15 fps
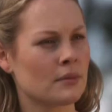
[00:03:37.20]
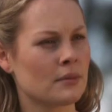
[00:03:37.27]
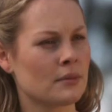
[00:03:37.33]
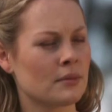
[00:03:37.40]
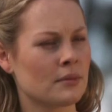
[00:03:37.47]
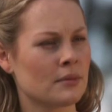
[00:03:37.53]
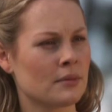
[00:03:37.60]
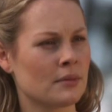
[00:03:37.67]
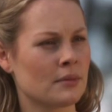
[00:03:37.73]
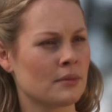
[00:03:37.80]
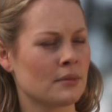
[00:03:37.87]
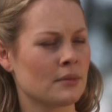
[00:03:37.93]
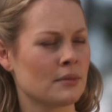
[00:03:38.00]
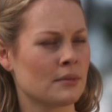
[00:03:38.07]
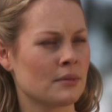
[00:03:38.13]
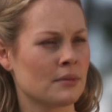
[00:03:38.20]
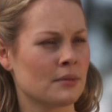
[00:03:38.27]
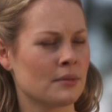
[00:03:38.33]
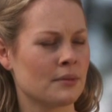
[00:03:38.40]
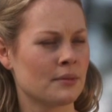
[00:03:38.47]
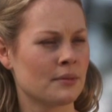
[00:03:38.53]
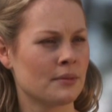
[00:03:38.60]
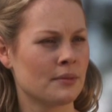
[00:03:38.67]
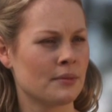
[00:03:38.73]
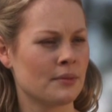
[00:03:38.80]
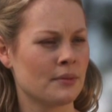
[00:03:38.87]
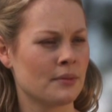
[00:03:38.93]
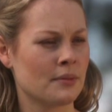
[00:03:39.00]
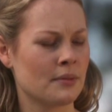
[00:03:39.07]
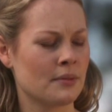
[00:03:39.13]

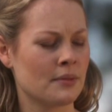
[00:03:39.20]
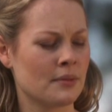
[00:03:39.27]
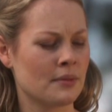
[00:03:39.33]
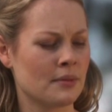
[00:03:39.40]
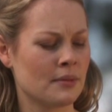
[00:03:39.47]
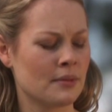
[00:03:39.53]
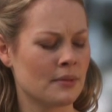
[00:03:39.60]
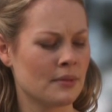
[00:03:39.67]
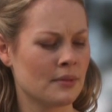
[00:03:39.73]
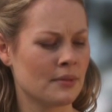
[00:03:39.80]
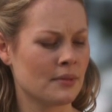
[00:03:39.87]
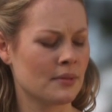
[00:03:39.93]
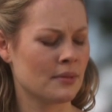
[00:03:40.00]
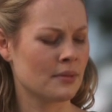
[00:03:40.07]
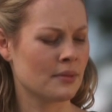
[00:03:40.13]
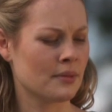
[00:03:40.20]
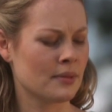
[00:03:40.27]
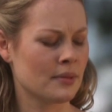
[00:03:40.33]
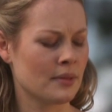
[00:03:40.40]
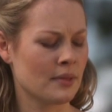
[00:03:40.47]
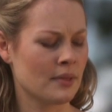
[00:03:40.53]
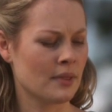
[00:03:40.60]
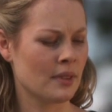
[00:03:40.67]
Nothing is said.